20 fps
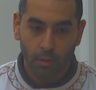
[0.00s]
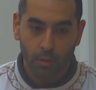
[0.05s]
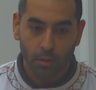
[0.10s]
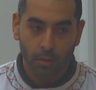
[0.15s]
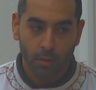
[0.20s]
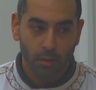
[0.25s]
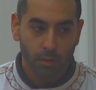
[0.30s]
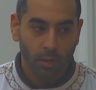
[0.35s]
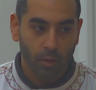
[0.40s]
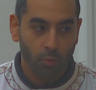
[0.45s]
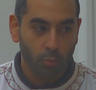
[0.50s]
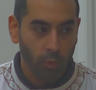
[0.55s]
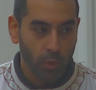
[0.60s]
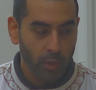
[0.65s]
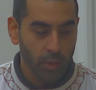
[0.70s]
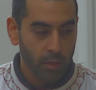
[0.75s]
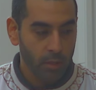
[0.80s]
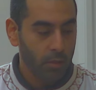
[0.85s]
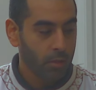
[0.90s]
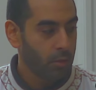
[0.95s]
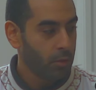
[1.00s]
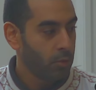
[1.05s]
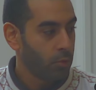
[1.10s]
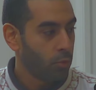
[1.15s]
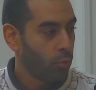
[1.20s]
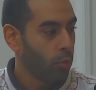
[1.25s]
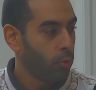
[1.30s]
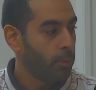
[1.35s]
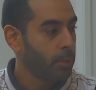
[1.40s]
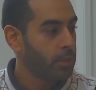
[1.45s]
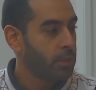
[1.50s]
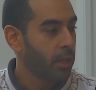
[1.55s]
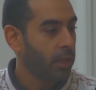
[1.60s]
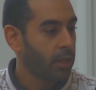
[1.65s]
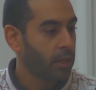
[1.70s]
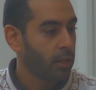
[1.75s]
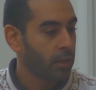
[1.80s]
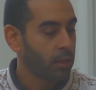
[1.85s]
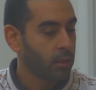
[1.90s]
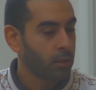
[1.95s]
then we will be
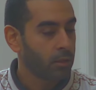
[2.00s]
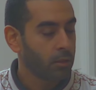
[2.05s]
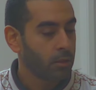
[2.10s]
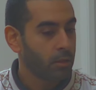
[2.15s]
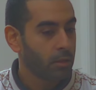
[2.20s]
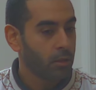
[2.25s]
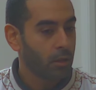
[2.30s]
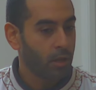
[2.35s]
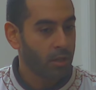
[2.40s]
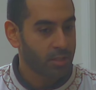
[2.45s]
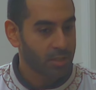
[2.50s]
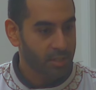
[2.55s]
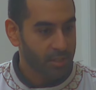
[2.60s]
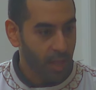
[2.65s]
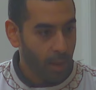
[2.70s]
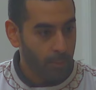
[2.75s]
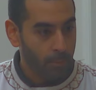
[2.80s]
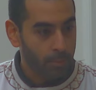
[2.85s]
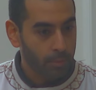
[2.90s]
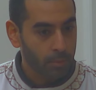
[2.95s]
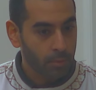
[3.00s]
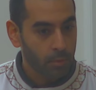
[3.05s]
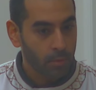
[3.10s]
taking a step